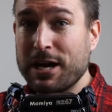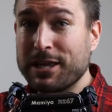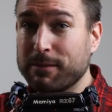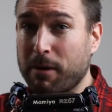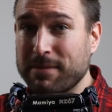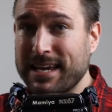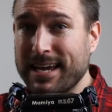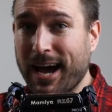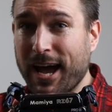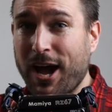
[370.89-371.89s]
the
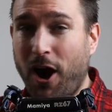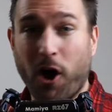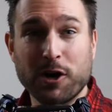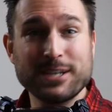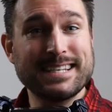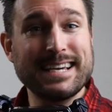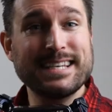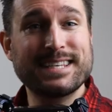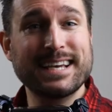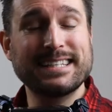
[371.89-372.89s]
Mamiya
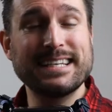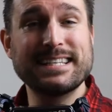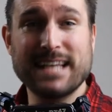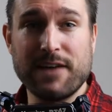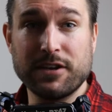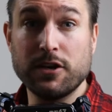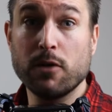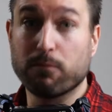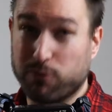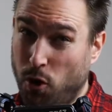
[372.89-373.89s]
RZ67
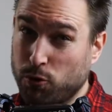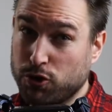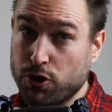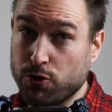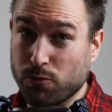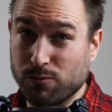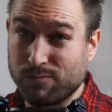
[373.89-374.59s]
Pro 2.